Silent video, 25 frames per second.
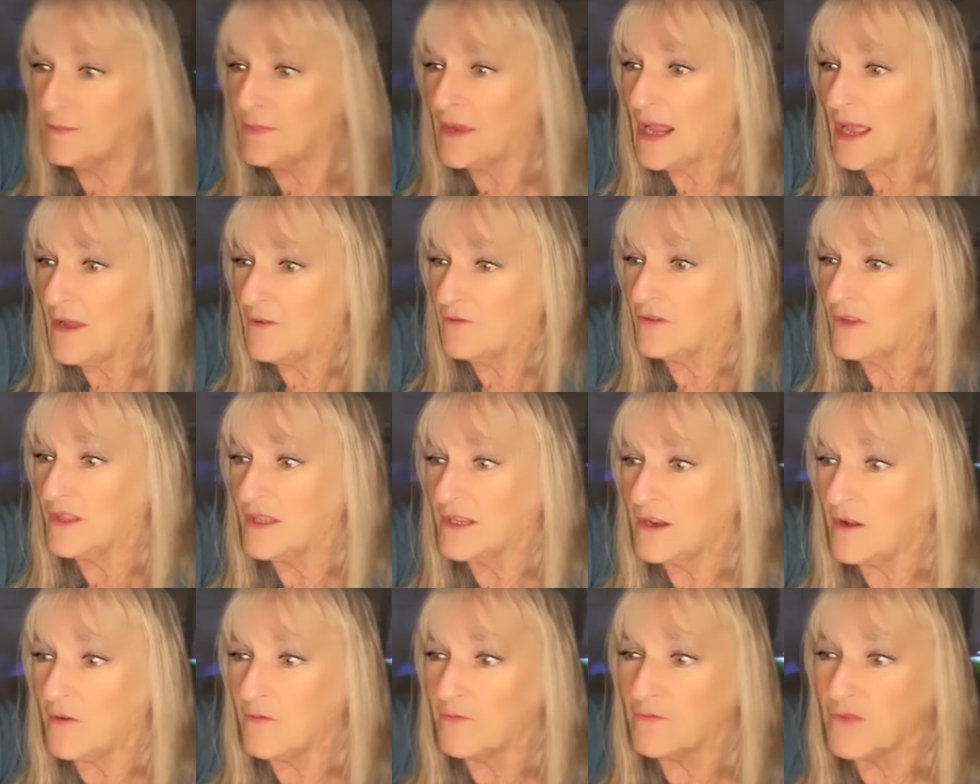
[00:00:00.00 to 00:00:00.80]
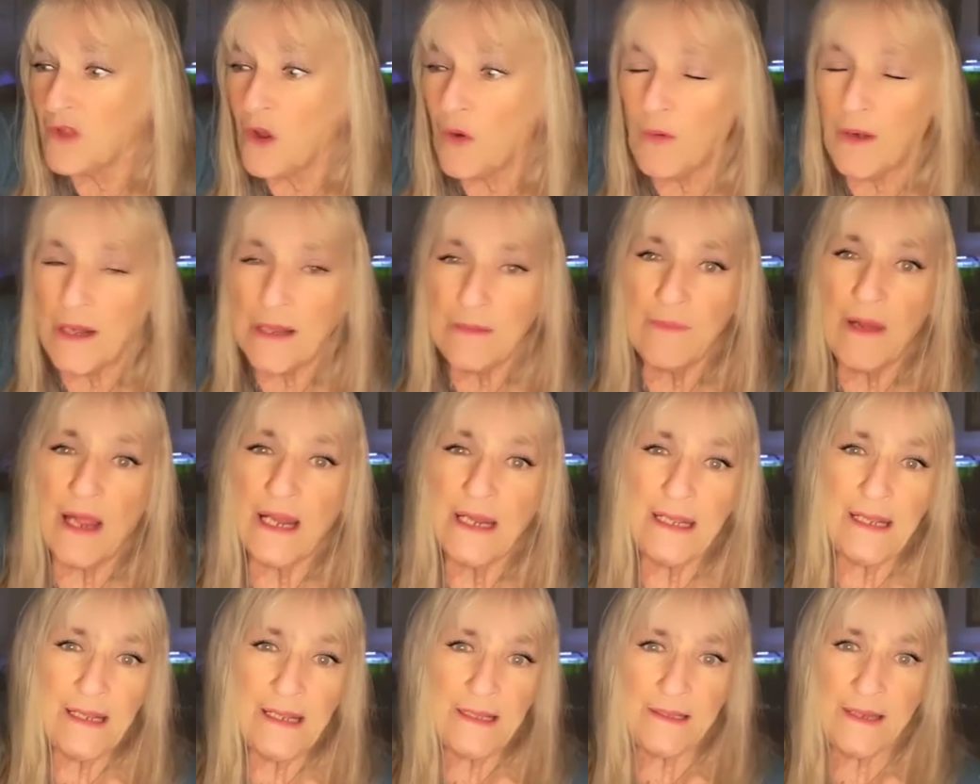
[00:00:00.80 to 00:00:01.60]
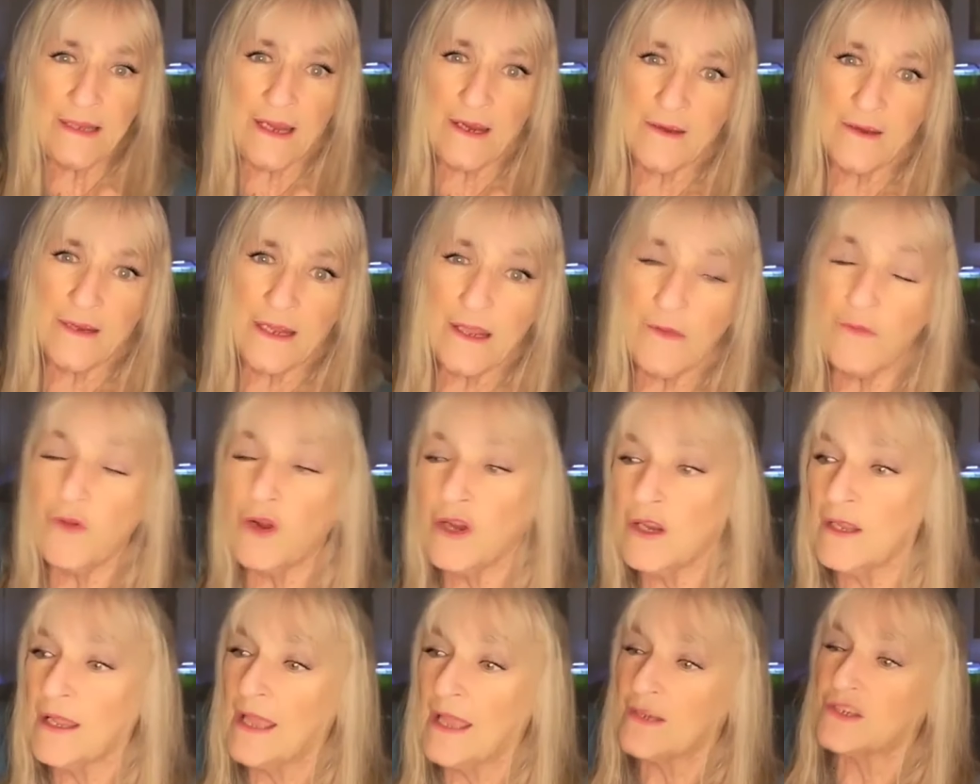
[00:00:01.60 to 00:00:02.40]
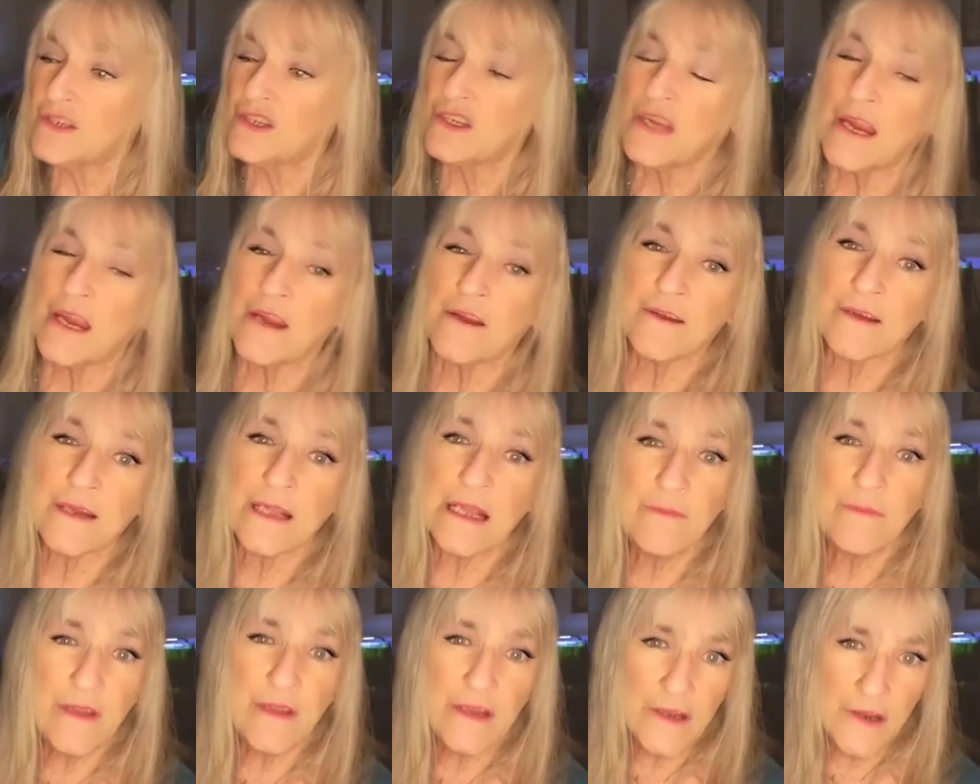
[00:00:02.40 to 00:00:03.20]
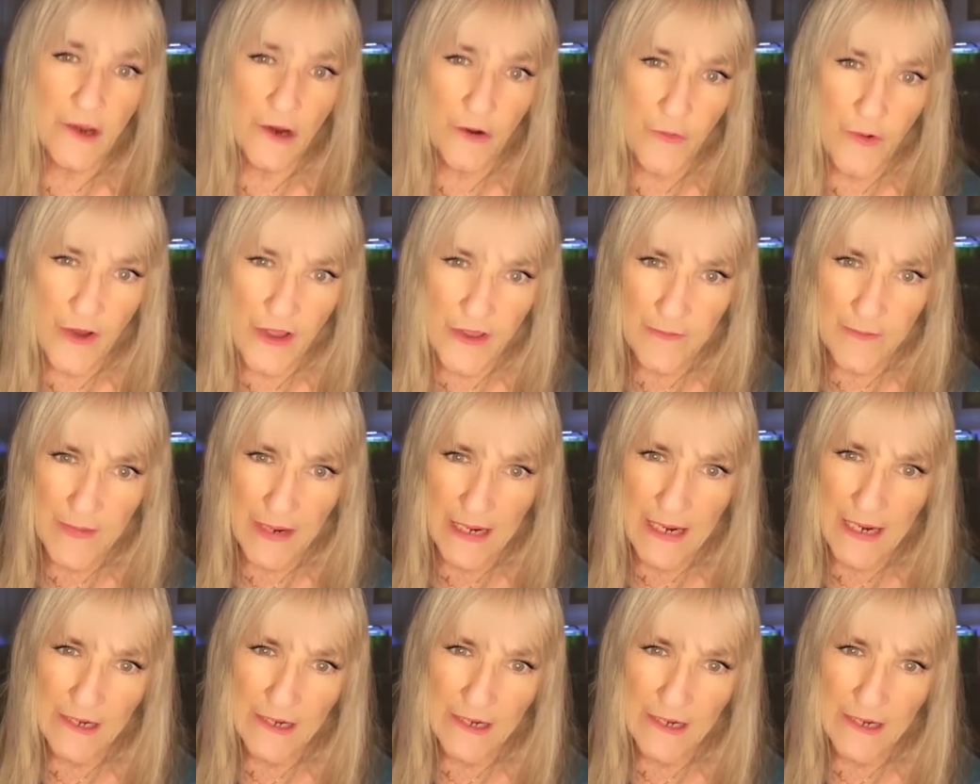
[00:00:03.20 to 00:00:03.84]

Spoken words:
But I really don't know anybody in there. And he wouldn't let Sharon come in there with me.